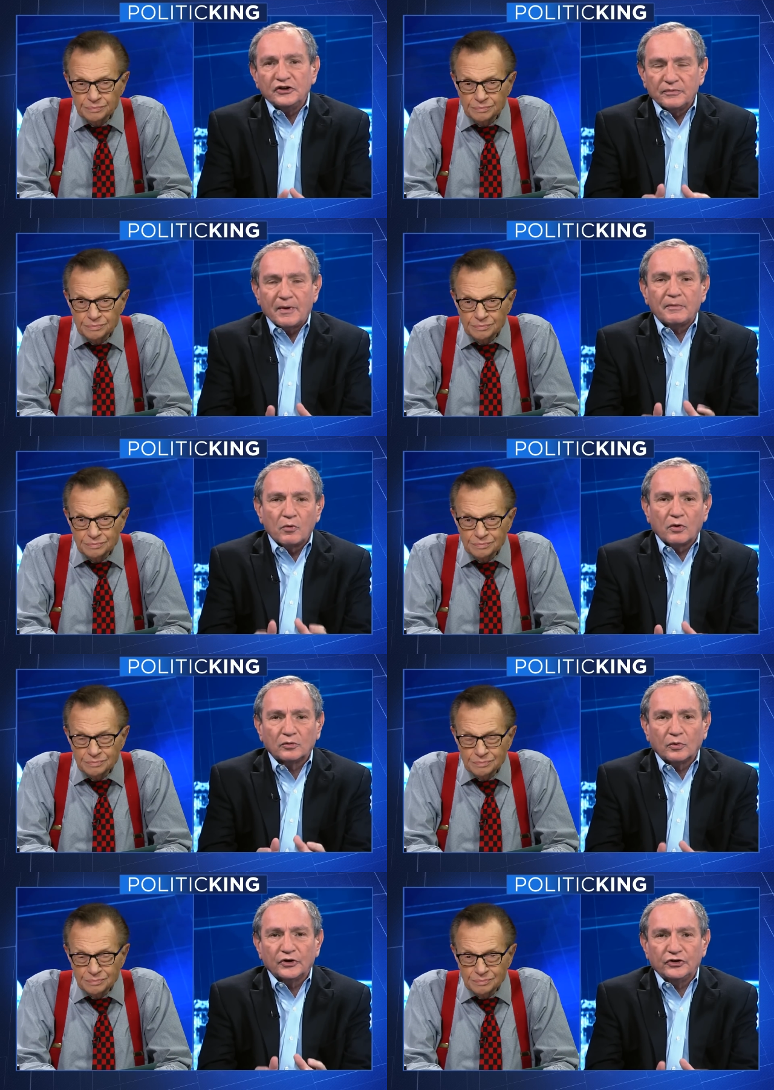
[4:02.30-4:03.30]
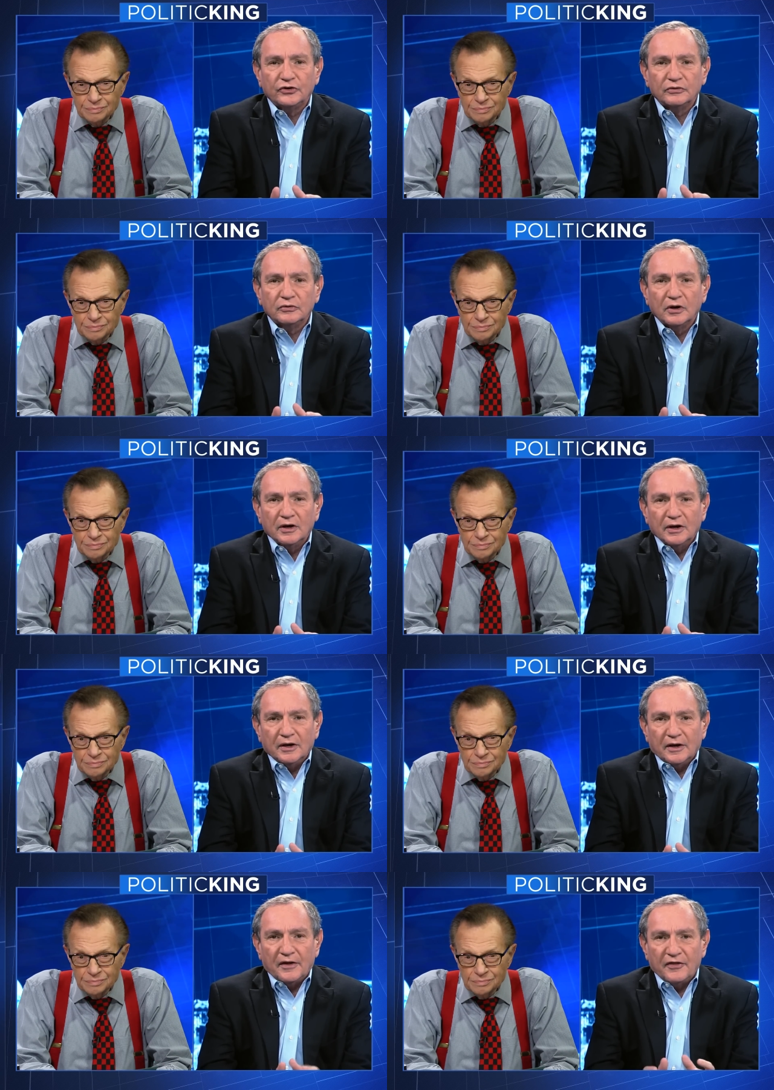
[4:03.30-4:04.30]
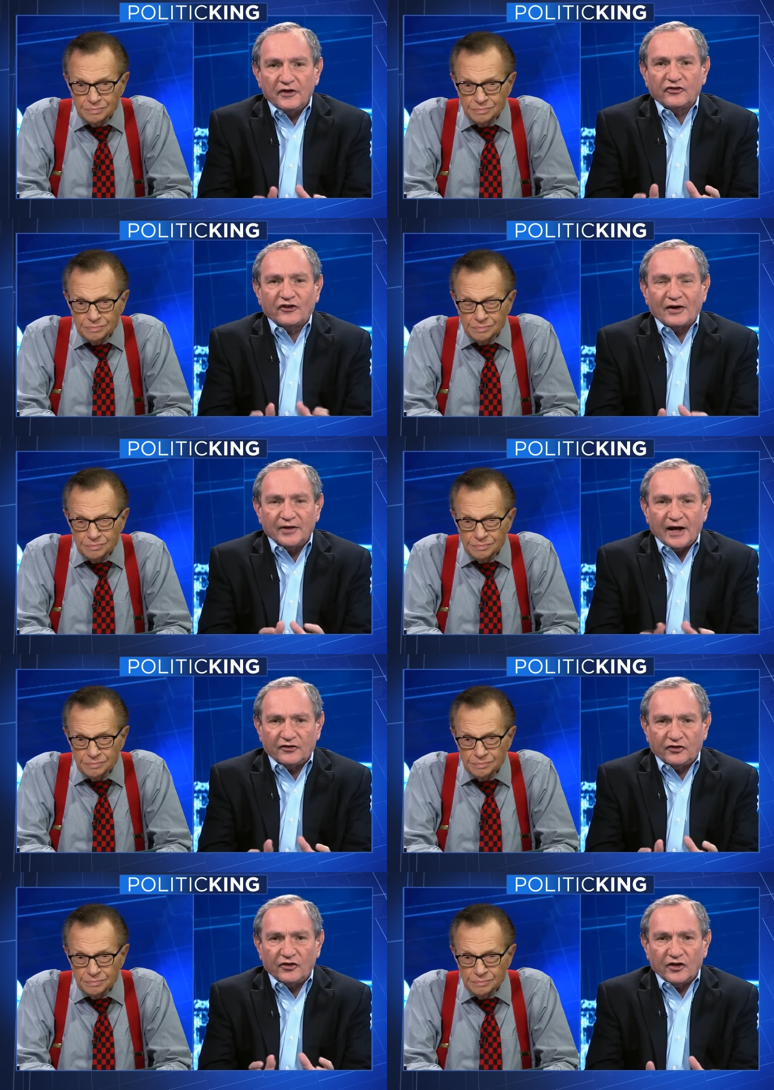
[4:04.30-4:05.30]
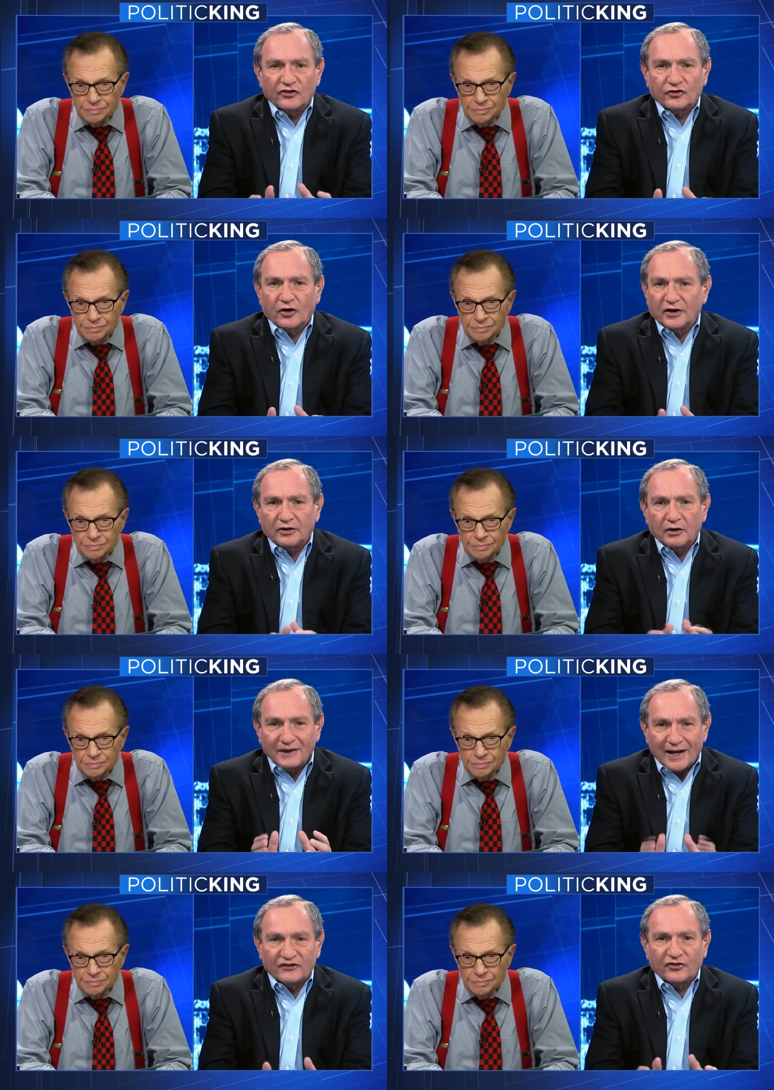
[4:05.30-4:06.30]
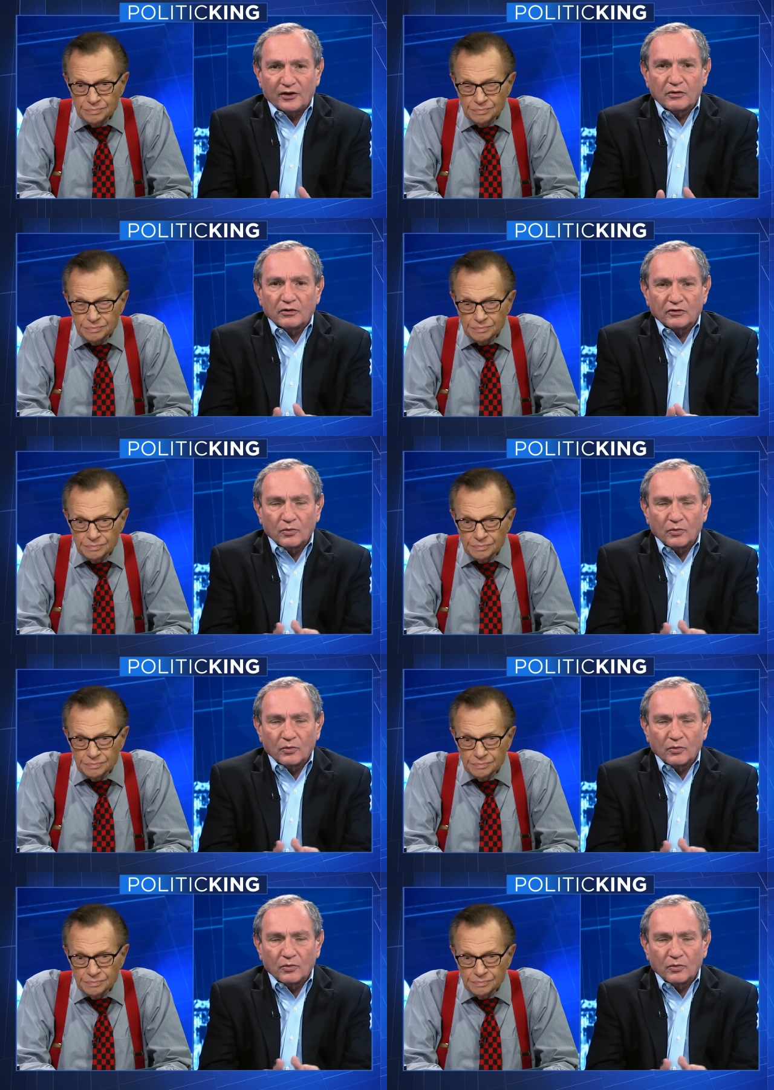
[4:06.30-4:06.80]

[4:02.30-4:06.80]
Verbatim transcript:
Speaker 1: I, you remember World War II. This is how nasty things start. Don't, not saying we're going